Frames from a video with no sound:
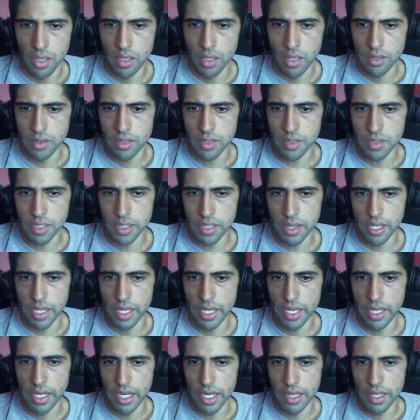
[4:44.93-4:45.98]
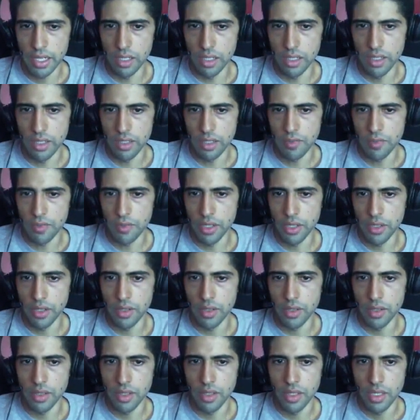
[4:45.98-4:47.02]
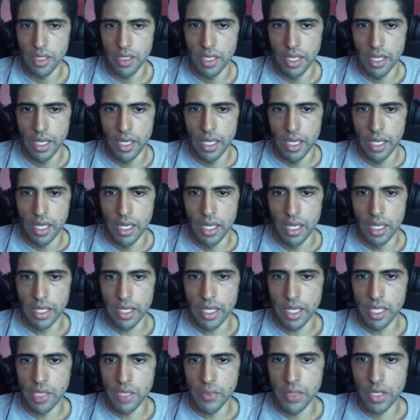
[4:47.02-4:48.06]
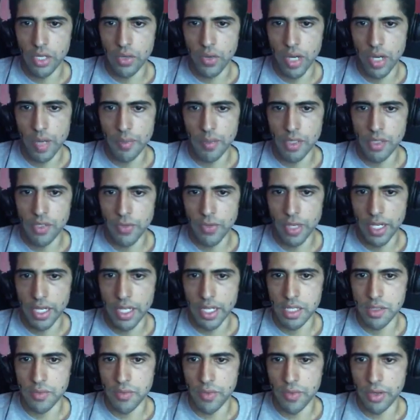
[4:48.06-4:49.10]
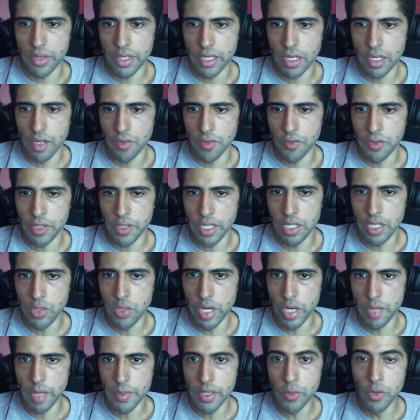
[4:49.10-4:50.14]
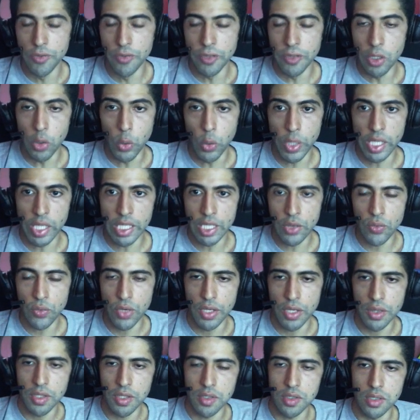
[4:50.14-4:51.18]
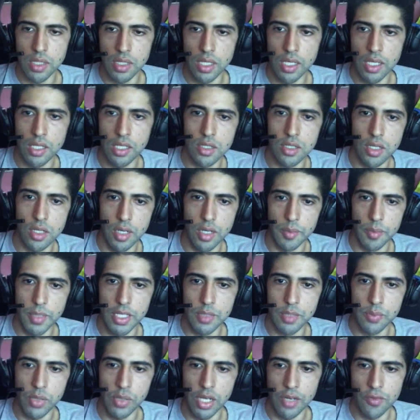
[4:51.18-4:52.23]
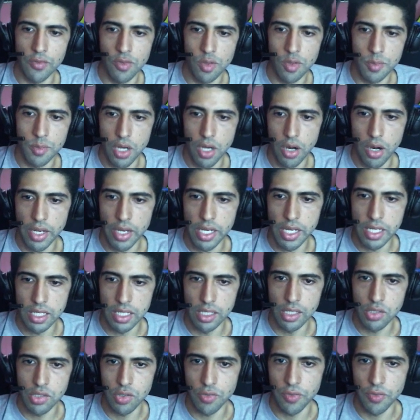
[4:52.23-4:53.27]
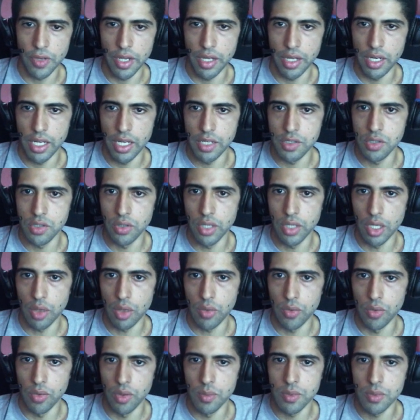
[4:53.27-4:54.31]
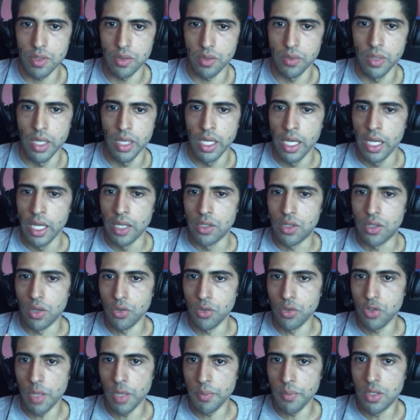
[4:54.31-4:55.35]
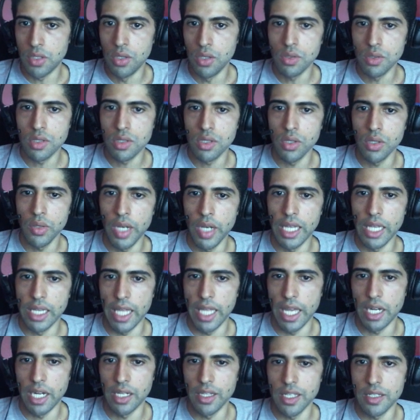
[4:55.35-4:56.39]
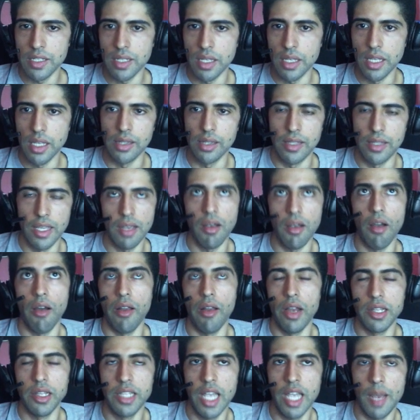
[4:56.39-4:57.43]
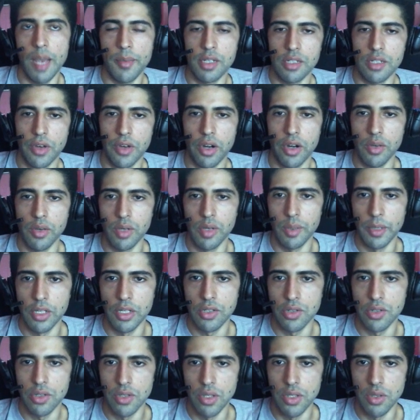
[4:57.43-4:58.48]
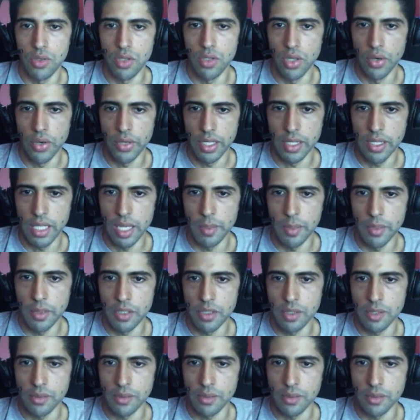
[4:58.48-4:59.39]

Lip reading: Just like that, and then a little flutter. Again, you want to grab these vines very carefully. You want to be moving quickly throughout this stage. These platforms are getting electrified as you get through them, so don't jump too soon and land on this and then take a damage of heart. You want to make sure that you don't get damaged.